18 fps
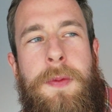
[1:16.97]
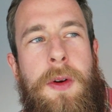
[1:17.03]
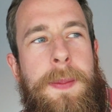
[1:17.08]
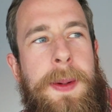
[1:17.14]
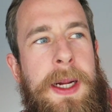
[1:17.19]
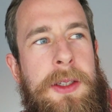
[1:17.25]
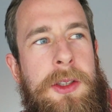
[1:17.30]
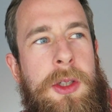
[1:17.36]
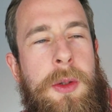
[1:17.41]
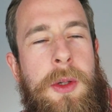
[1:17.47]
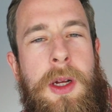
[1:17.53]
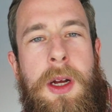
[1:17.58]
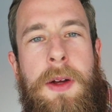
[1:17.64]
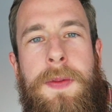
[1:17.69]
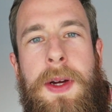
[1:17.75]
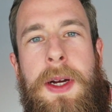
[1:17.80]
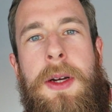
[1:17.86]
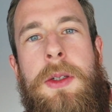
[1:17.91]
for about
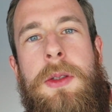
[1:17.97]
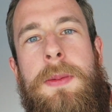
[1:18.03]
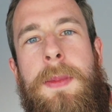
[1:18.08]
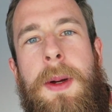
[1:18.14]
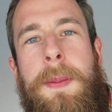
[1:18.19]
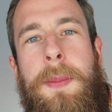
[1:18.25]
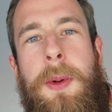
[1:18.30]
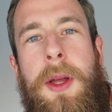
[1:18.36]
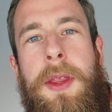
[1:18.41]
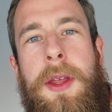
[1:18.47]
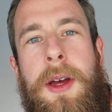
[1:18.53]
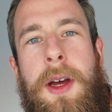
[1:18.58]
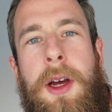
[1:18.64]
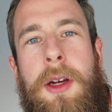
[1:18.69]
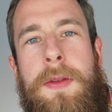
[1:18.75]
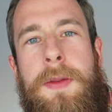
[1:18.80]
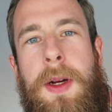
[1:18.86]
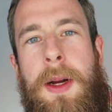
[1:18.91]
2.5 hours with my
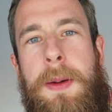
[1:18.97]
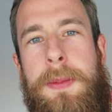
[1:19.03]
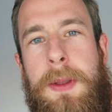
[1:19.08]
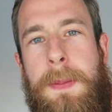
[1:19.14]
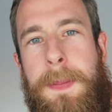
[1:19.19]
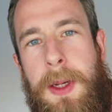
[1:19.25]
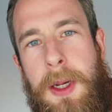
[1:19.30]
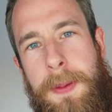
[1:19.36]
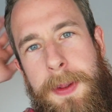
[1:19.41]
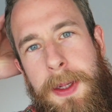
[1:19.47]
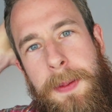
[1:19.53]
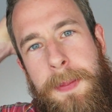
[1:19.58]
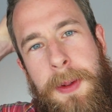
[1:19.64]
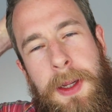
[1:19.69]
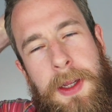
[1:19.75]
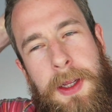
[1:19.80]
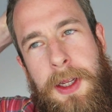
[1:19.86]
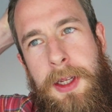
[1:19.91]
brother up to
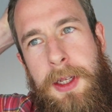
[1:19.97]
Birmingham